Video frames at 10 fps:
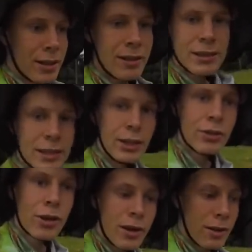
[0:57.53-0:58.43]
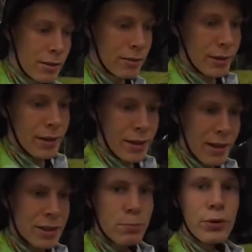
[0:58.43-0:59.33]
secret and
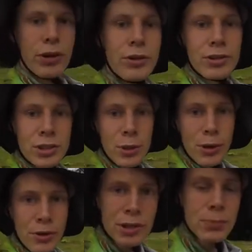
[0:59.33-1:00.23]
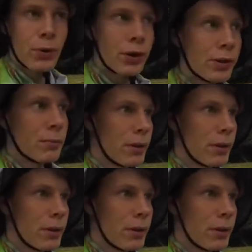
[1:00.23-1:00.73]
it's pretty good, so you don't really spoil it.